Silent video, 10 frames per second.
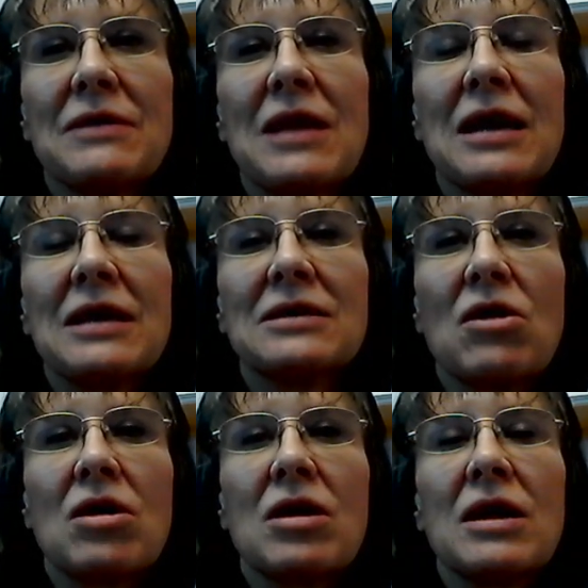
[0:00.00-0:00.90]
and that is
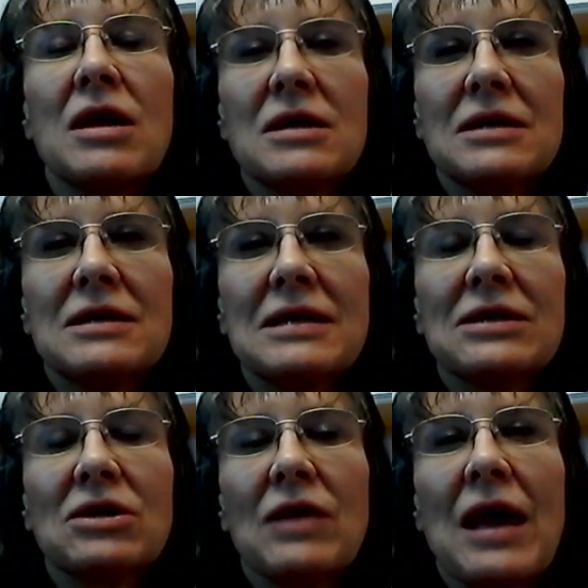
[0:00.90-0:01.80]
on
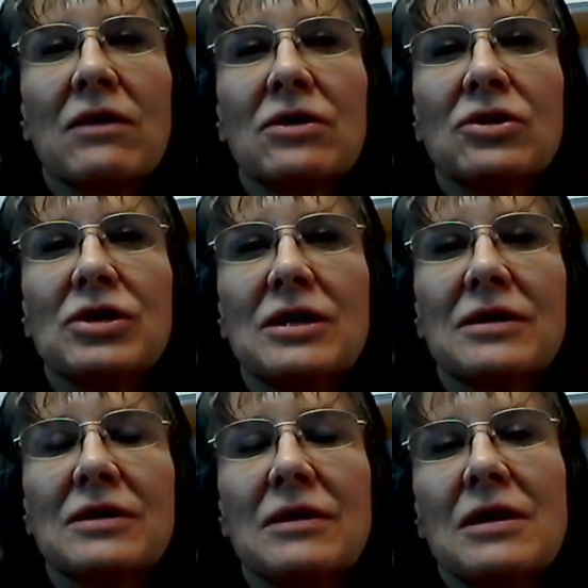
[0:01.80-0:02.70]
seasonal allergies.